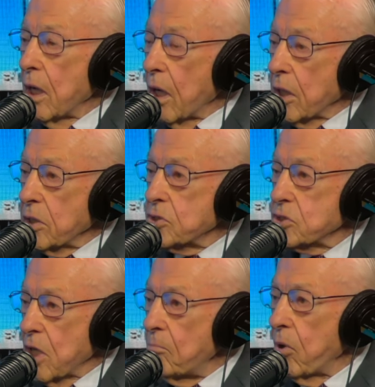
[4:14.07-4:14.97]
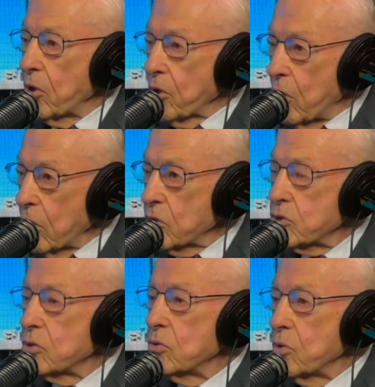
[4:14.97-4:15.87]
I stumbled
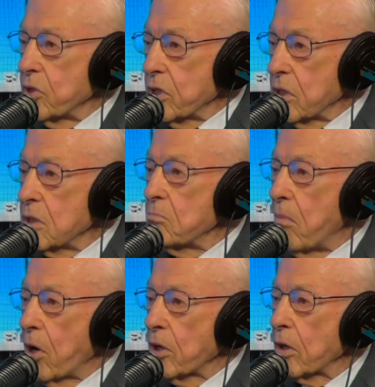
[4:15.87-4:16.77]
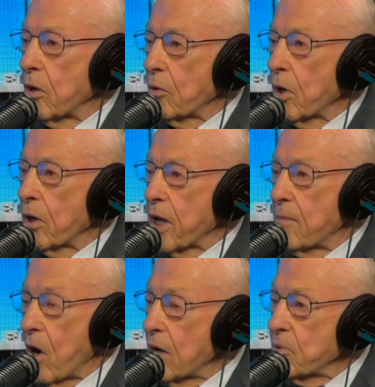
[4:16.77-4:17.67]
onto the monoclonal
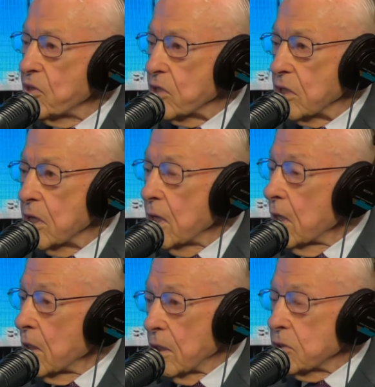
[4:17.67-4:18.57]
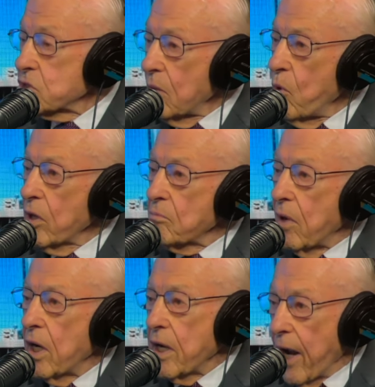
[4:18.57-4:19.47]
gammopathy somewhat
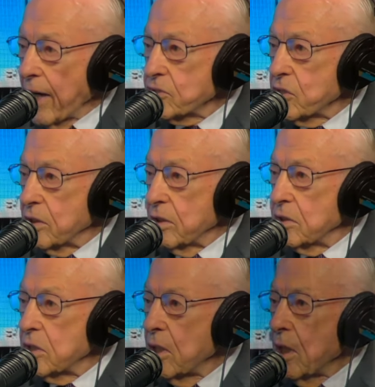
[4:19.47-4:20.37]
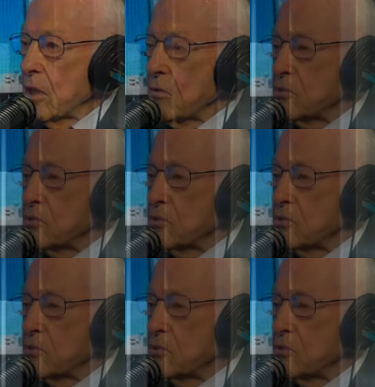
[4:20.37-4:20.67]
by accident. There